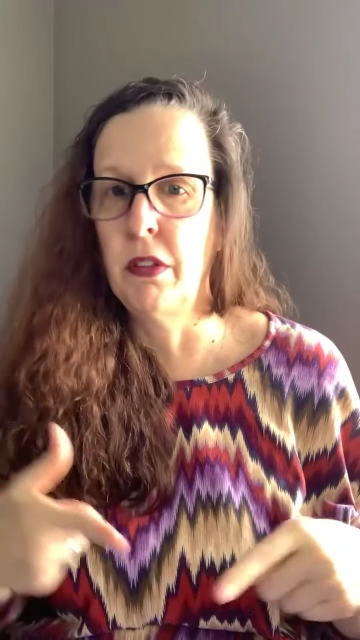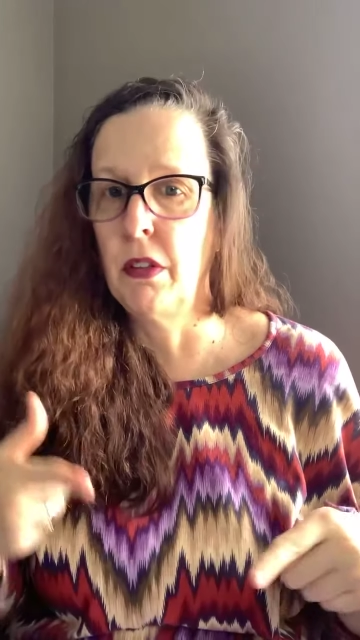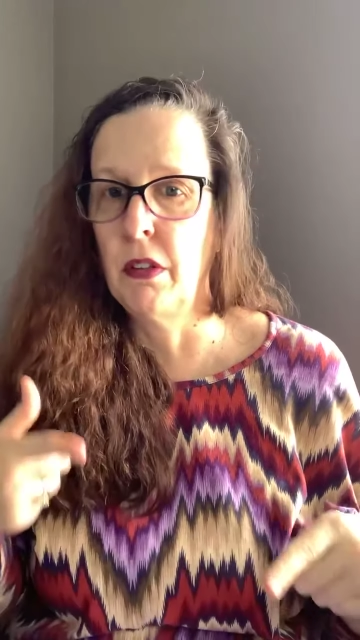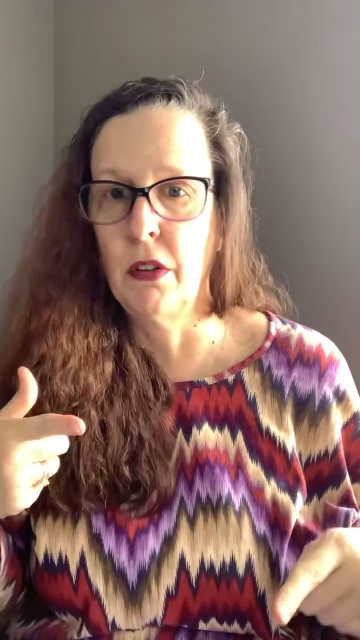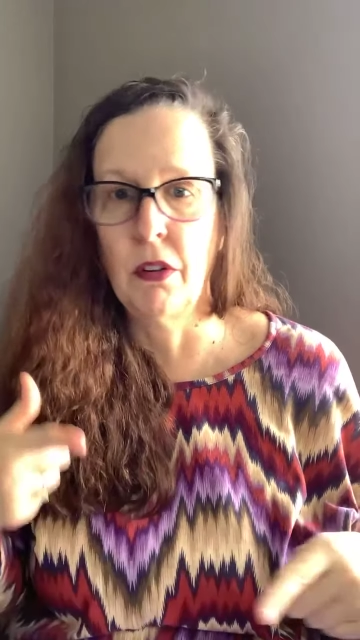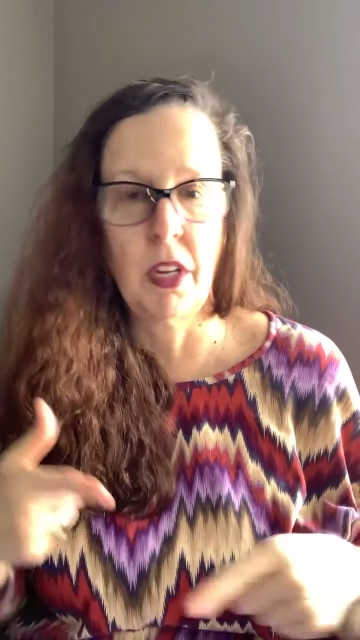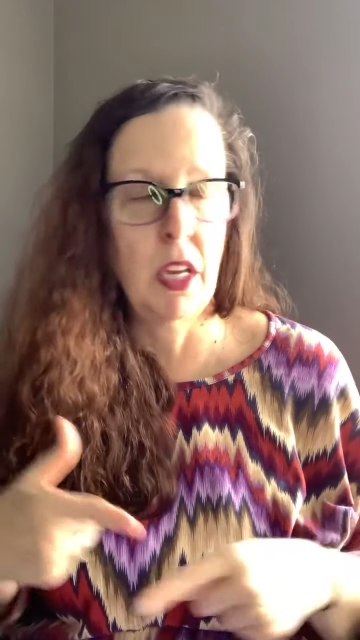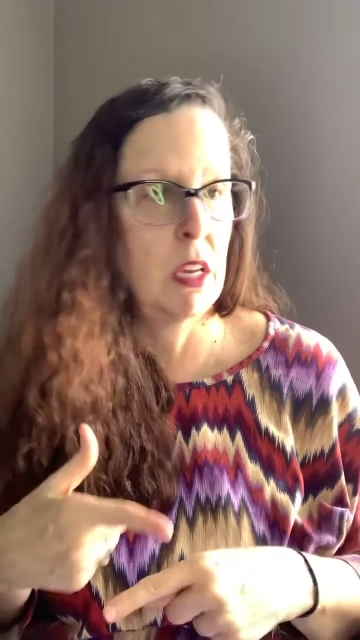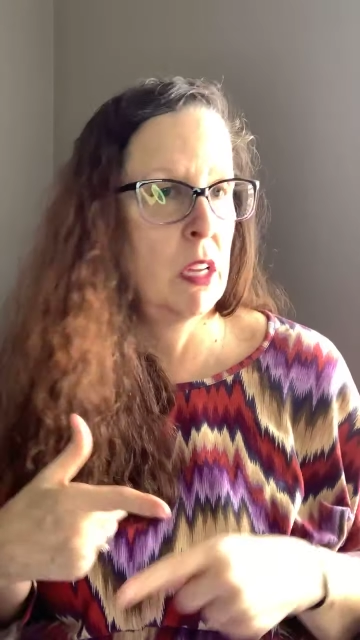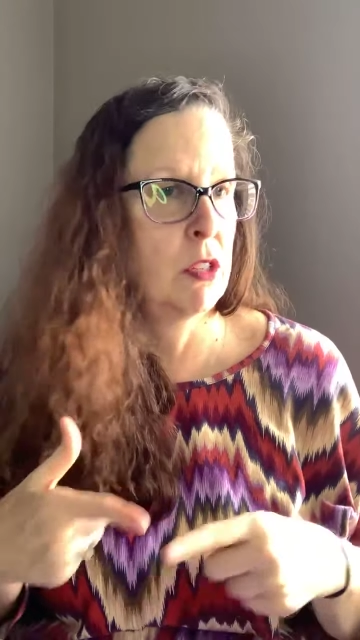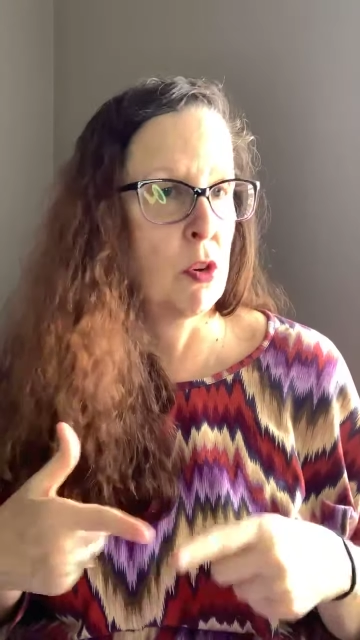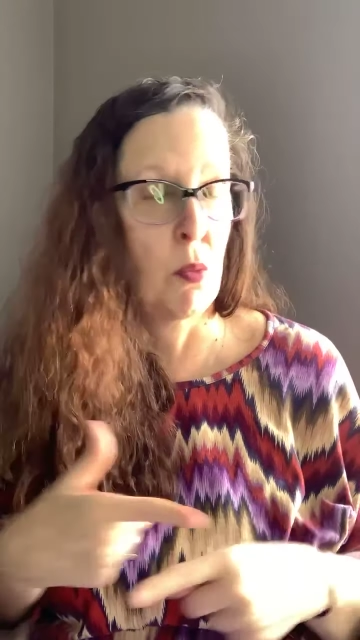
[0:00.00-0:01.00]
your
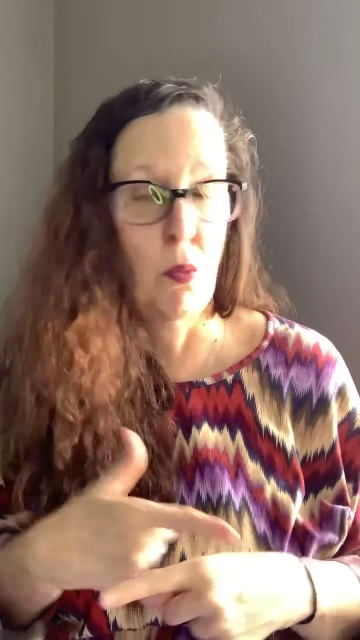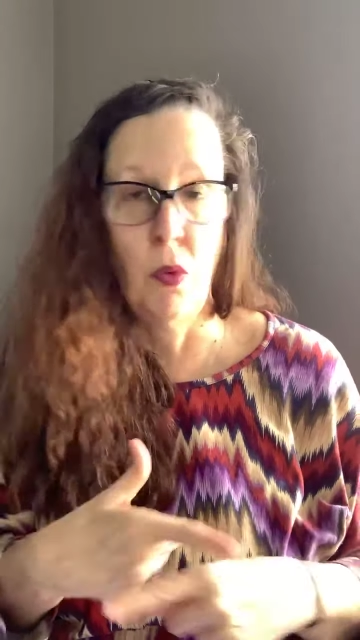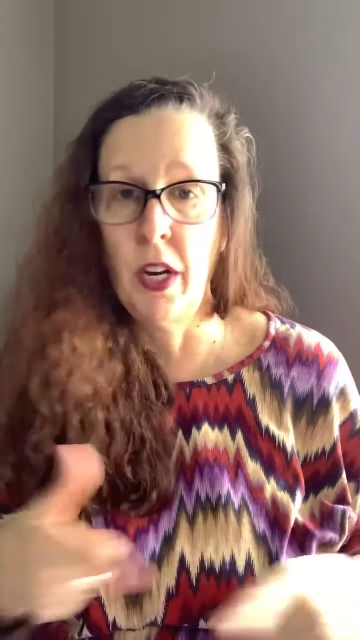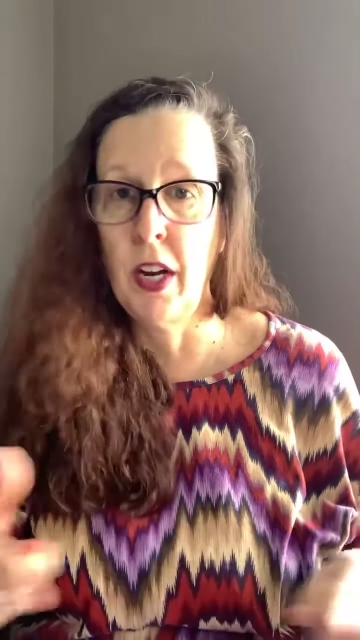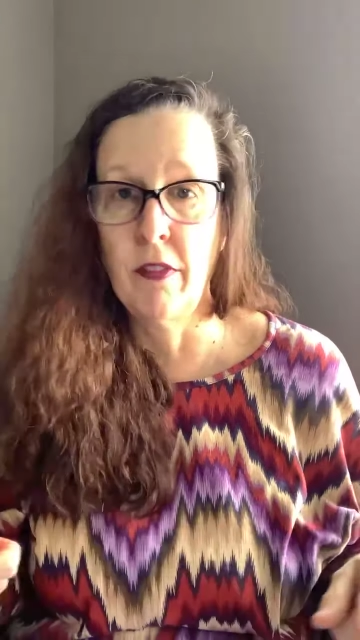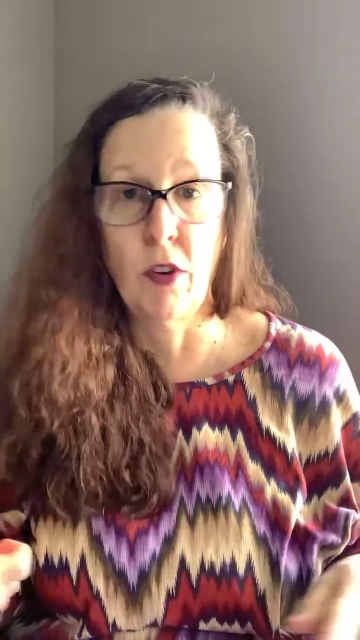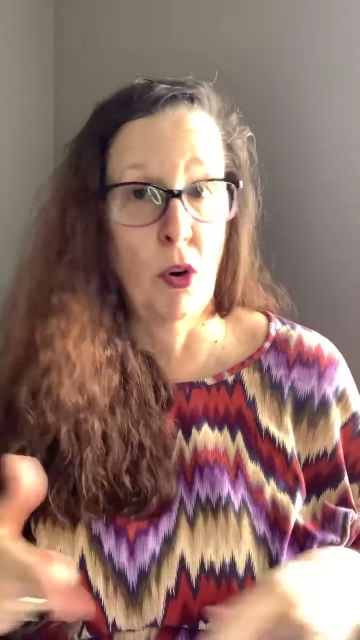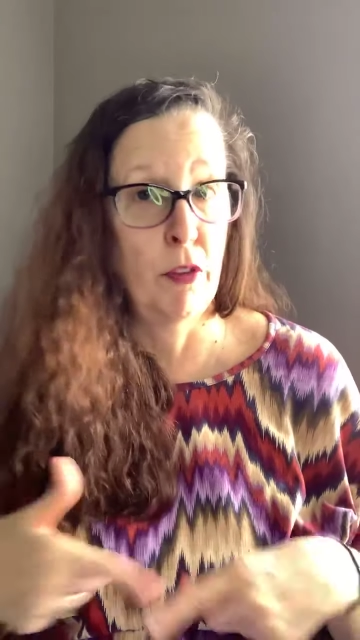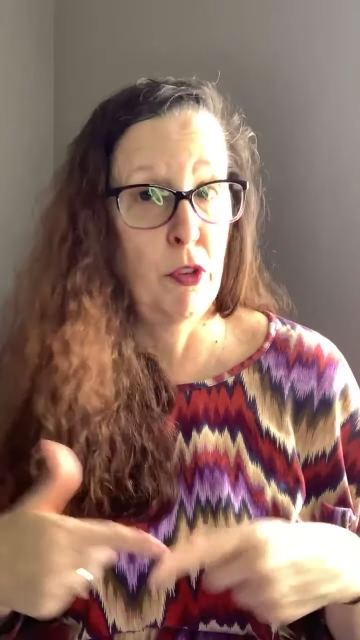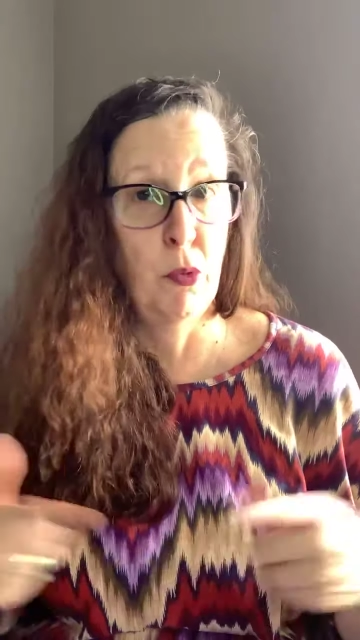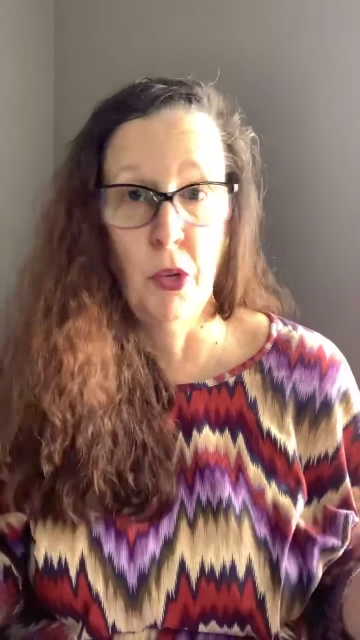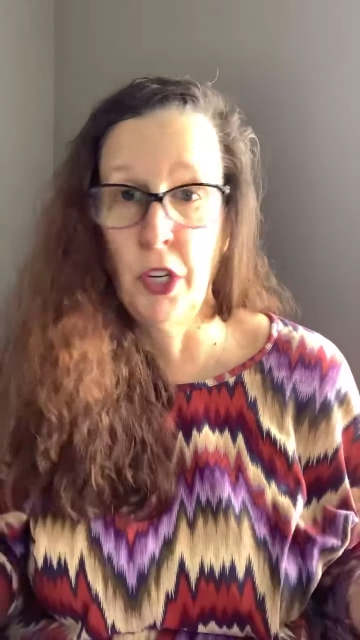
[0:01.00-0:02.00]
kids or whatever, or if you
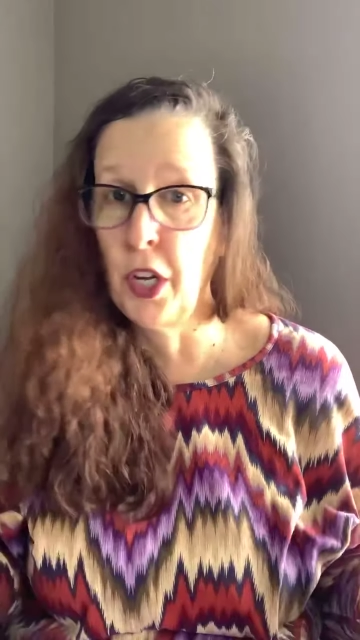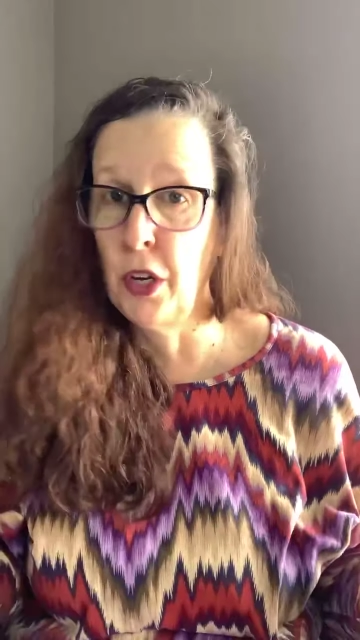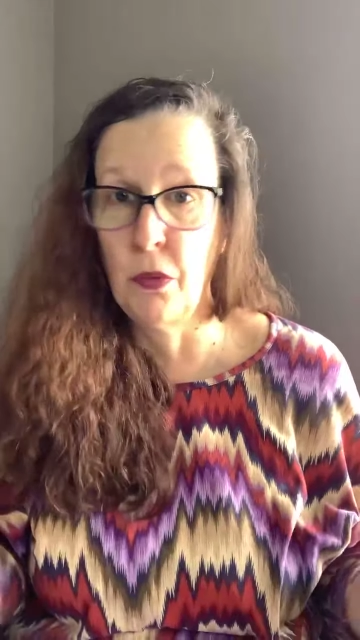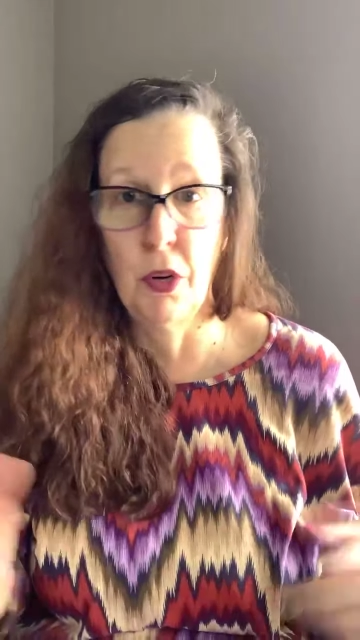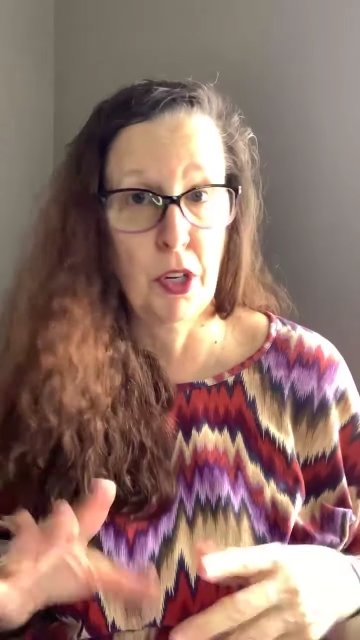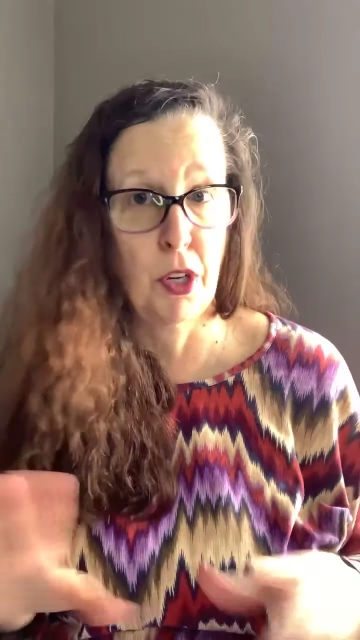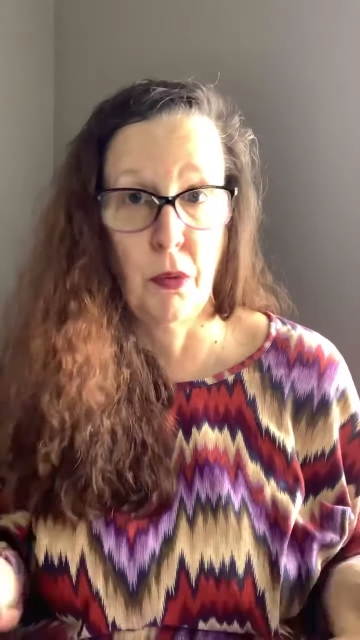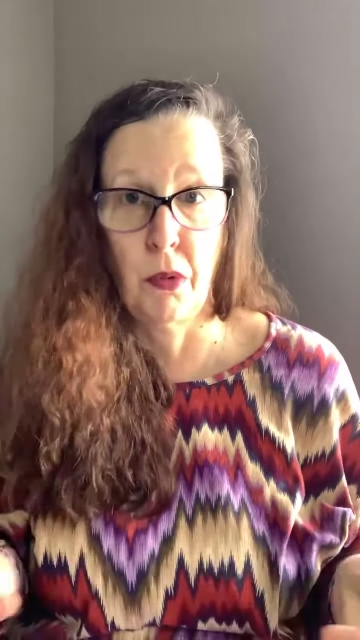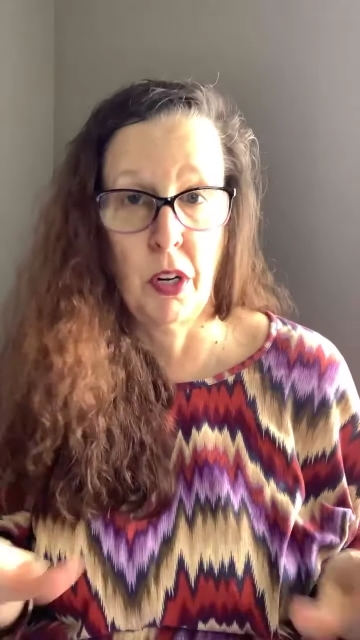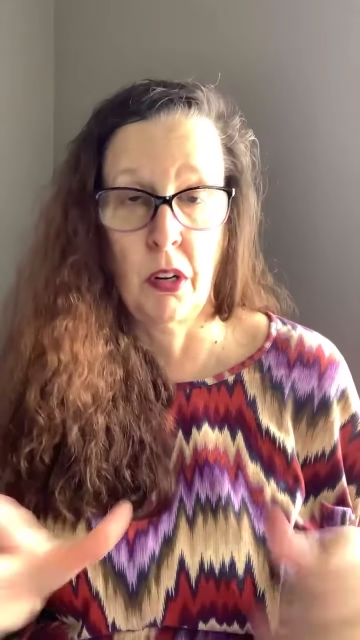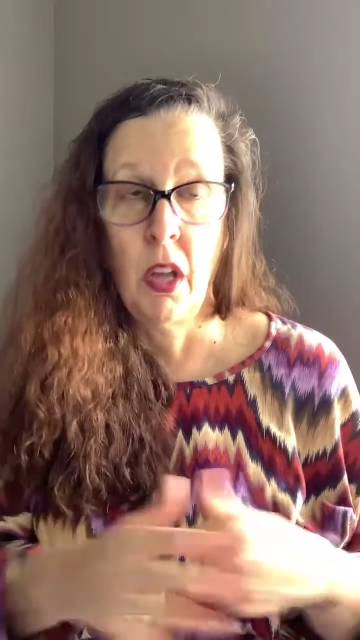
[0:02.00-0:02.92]
want to go to work, go to work.